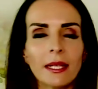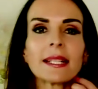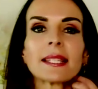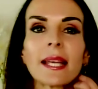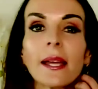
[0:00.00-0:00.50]

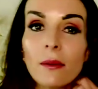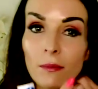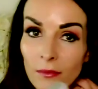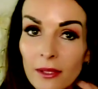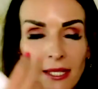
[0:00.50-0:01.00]
let's
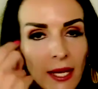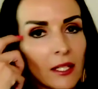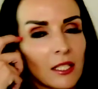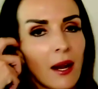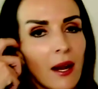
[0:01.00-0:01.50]
say
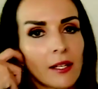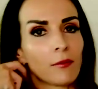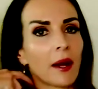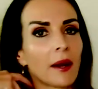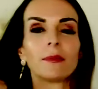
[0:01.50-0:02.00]
this client
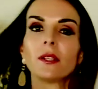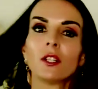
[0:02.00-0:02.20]
of mine,